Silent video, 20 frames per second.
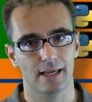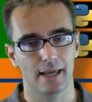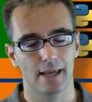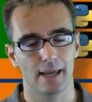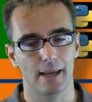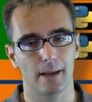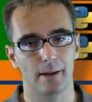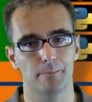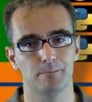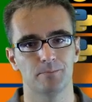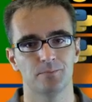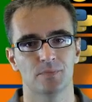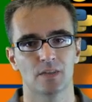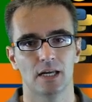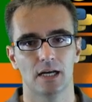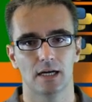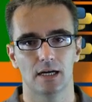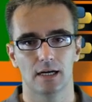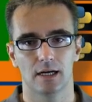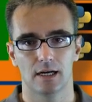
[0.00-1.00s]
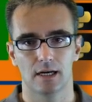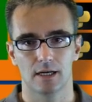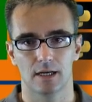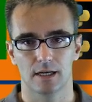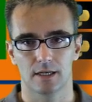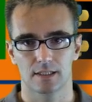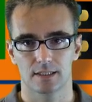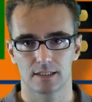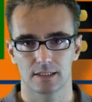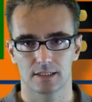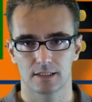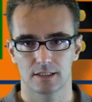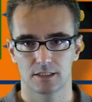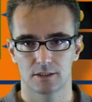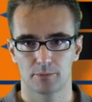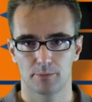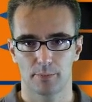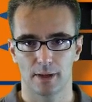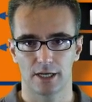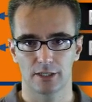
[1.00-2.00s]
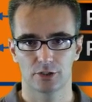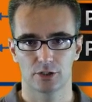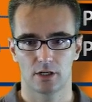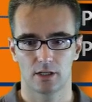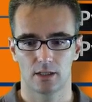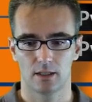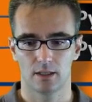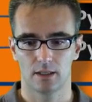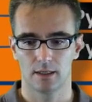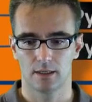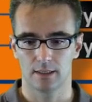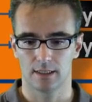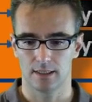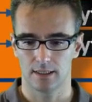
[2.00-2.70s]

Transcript: a special